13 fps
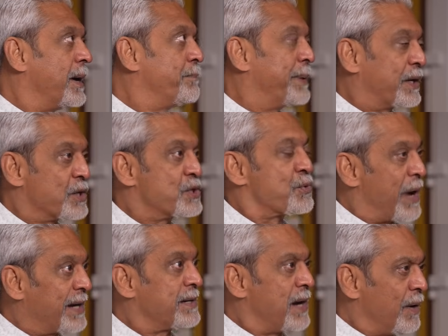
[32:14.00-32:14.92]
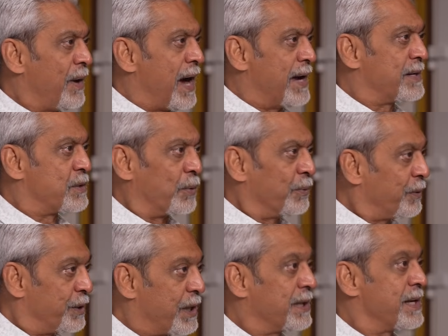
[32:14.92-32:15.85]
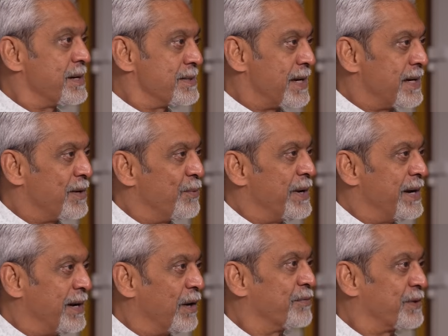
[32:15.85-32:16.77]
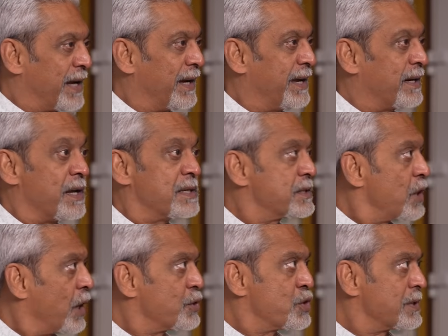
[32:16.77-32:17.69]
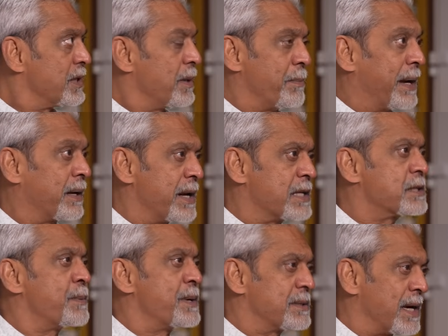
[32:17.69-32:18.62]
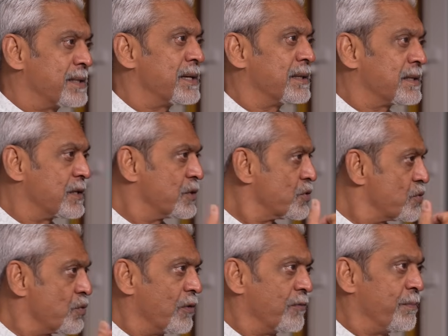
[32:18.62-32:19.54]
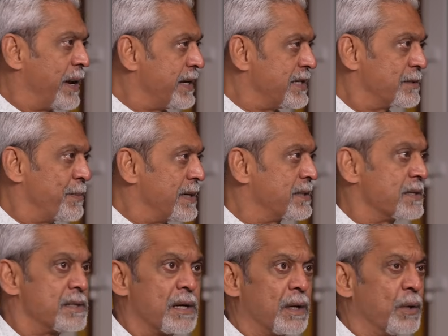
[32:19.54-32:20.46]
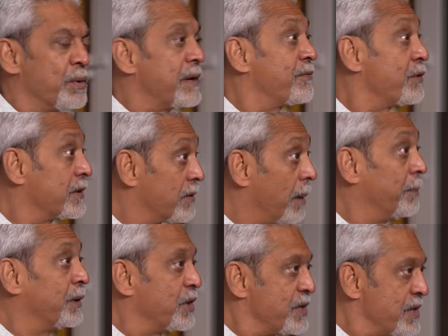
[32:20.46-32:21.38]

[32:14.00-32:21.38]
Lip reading: Because right now, I don't think there is any way of telling. It's not just in the mental health space. I'd say this is true of many spaces, including, for example, the